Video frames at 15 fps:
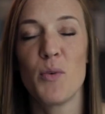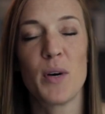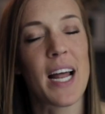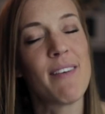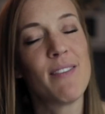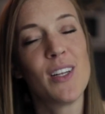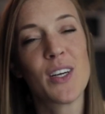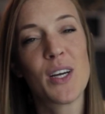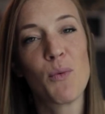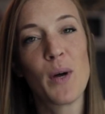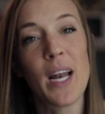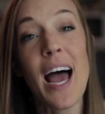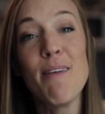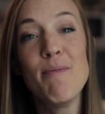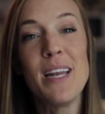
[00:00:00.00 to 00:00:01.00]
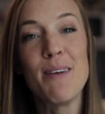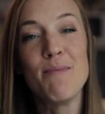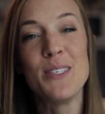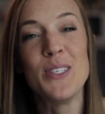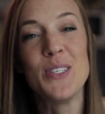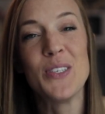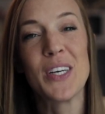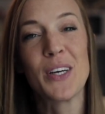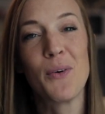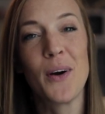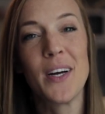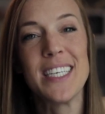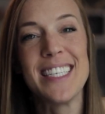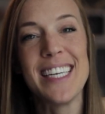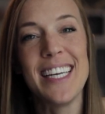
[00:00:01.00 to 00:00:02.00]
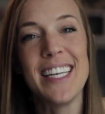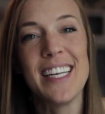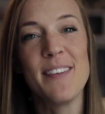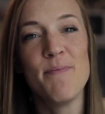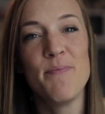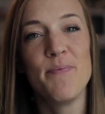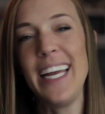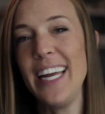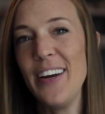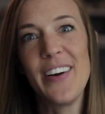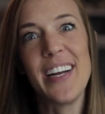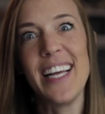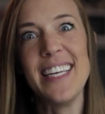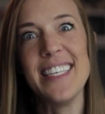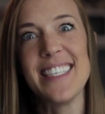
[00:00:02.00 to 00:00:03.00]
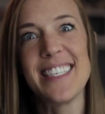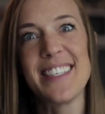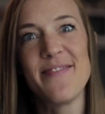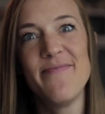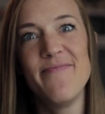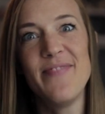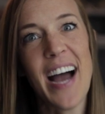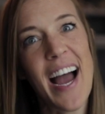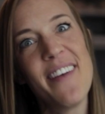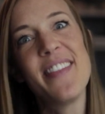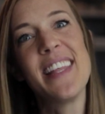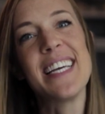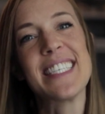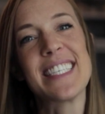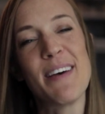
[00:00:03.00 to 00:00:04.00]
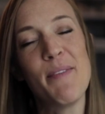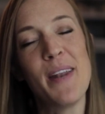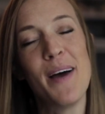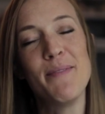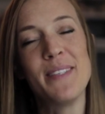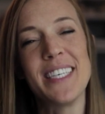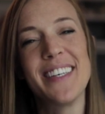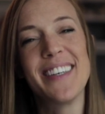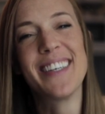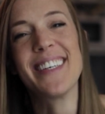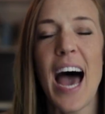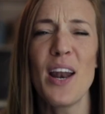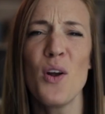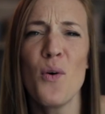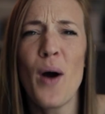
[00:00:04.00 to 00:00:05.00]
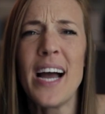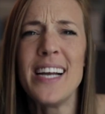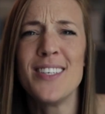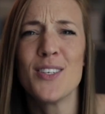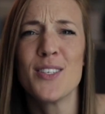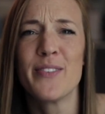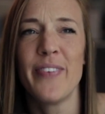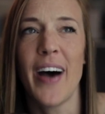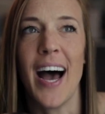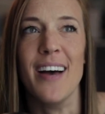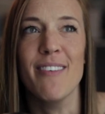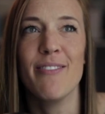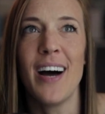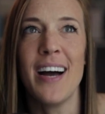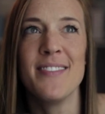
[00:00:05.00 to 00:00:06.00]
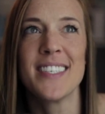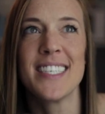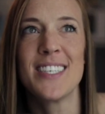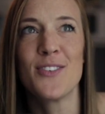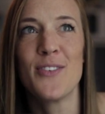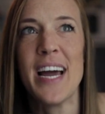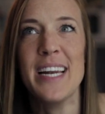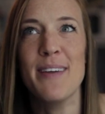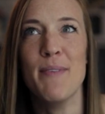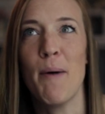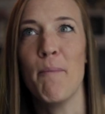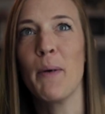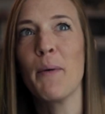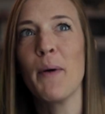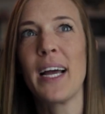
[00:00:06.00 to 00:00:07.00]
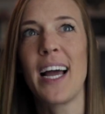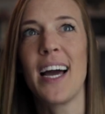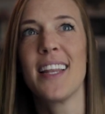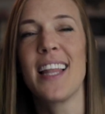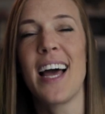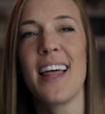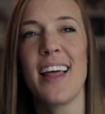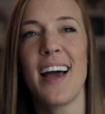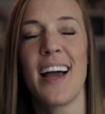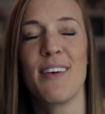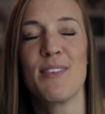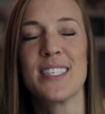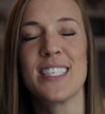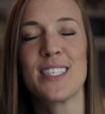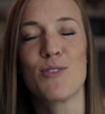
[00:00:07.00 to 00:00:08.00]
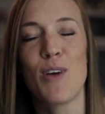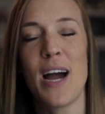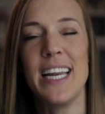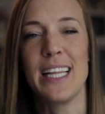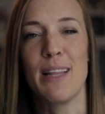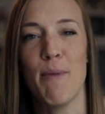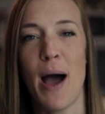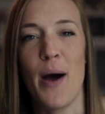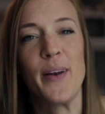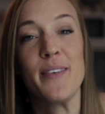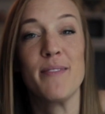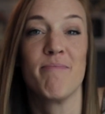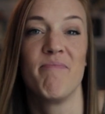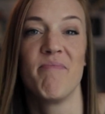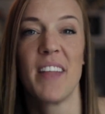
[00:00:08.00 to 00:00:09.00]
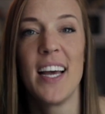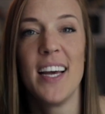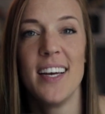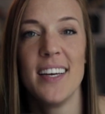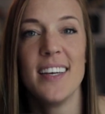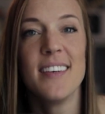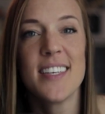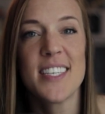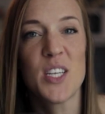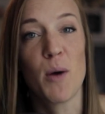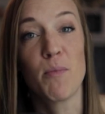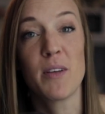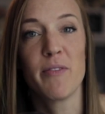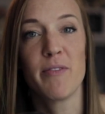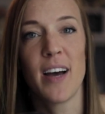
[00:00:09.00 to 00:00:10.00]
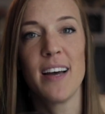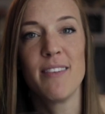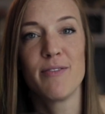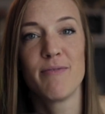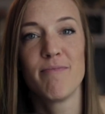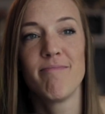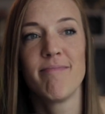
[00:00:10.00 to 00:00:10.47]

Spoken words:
If you want to have a look at what I've been up to during quarantine, here it is. Five things I've been up to. I don't know why I chose five. Five's such a random number. I was just writing them out and stopped on five.